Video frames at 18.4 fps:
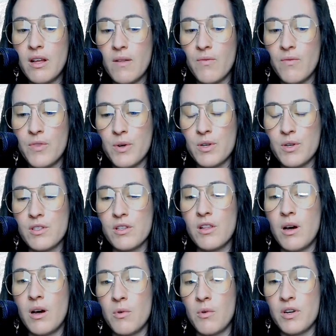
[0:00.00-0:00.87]
there is a
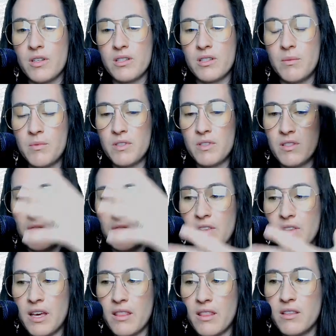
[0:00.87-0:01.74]
lot more acceptance of
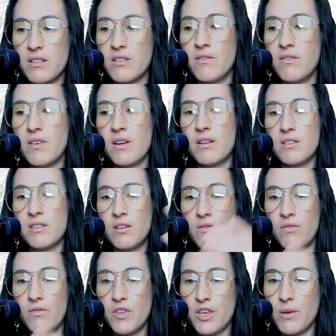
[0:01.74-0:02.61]
like the divinity
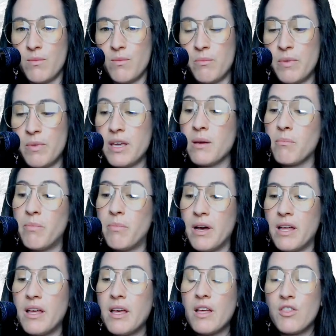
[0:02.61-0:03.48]
of the human being,
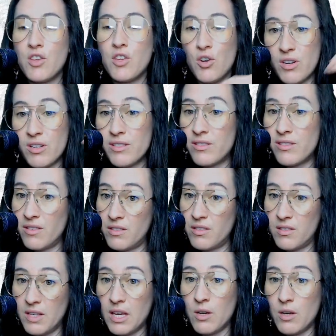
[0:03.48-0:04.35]
but there is this
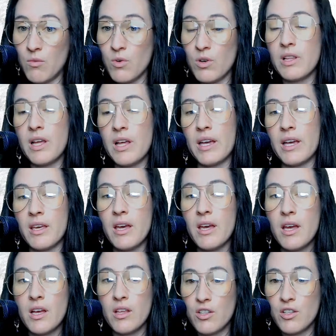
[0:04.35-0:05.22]
thing where like
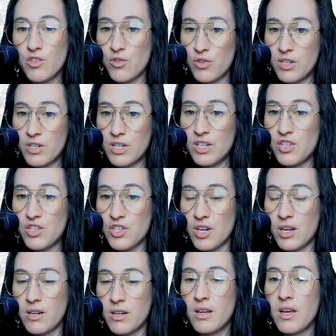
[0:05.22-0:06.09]
in
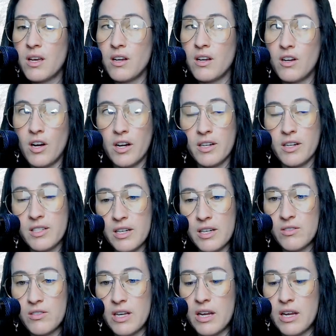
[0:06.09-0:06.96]
tradition, God is
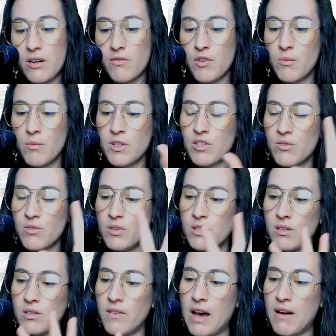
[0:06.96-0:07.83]
outside of you. But
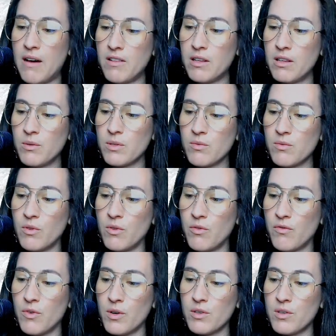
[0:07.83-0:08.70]
Teresa of Avila was the
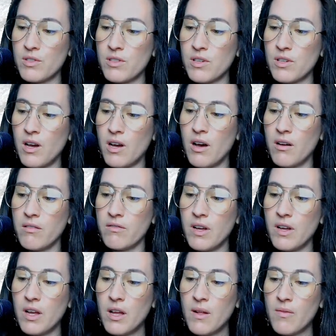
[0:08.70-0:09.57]
first of
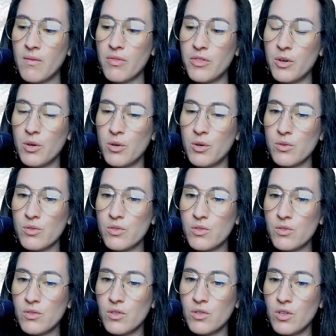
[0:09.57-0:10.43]
those,